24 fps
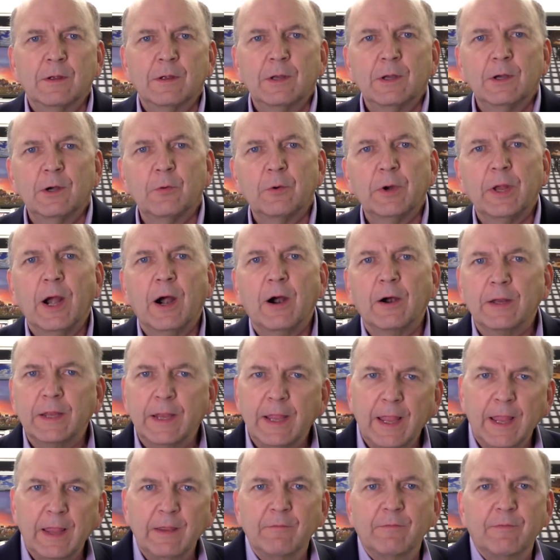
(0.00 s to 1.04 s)
Here we are,
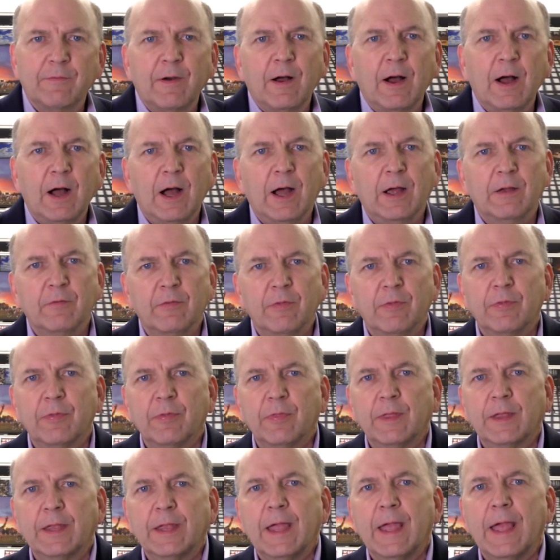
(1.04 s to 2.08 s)
Game 5,
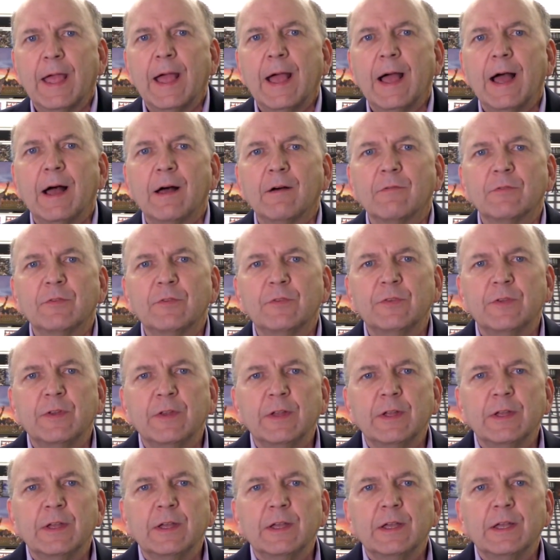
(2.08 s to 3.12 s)
the Cavs
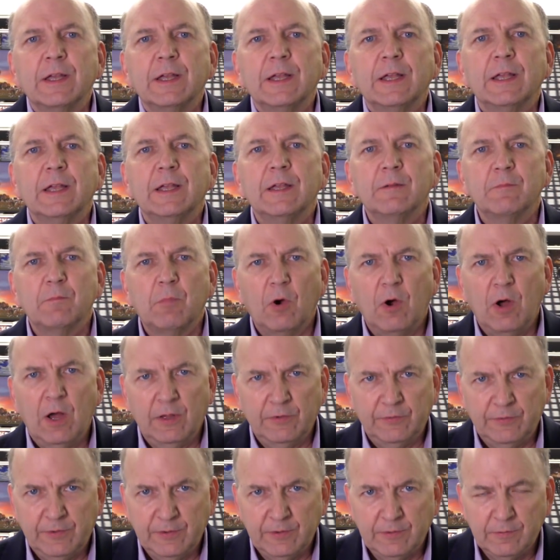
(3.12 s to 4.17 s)
in
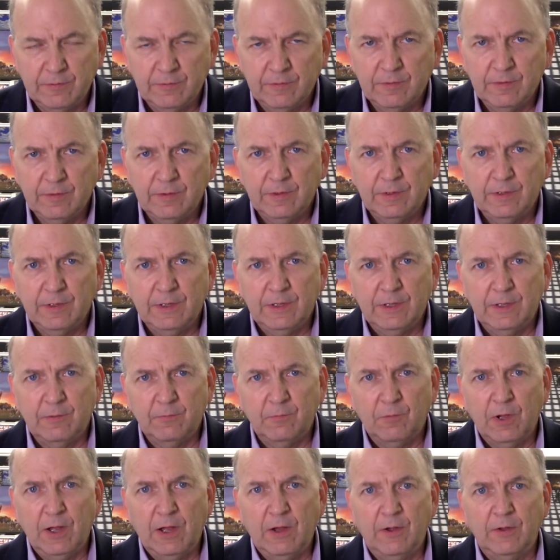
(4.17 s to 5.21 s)
Boston. And
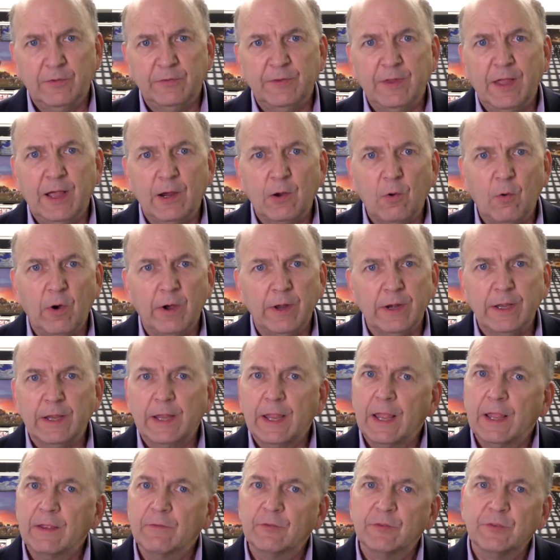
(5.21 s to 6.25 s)
while it's not quite a
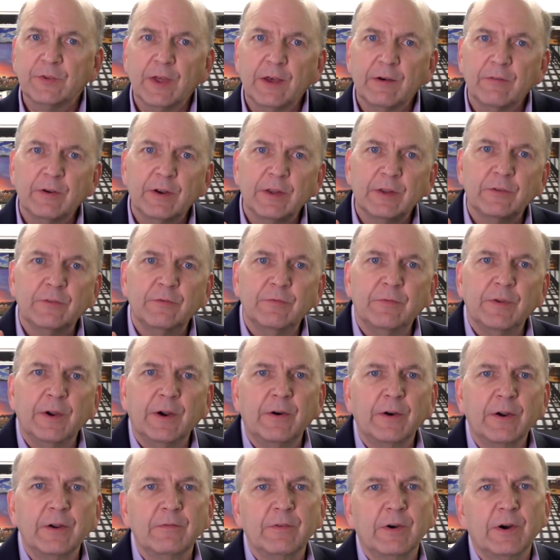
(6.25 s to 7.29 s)
Game 7, it's
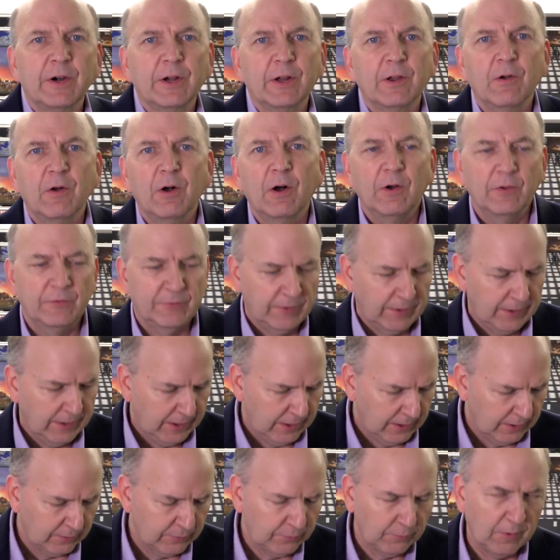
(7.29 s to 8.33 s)
very, very close. And
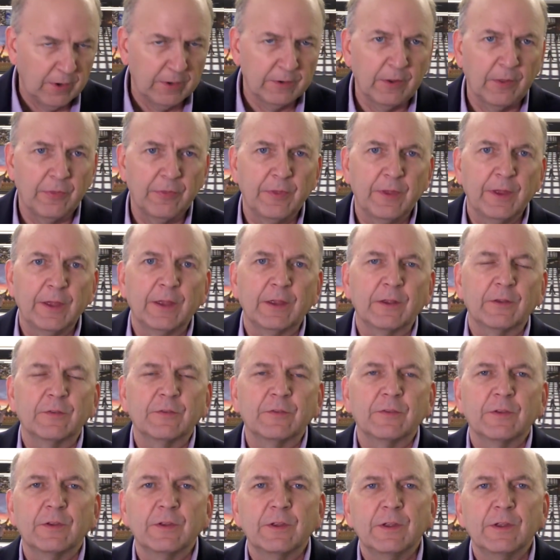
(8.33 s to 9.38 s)
here's one of the things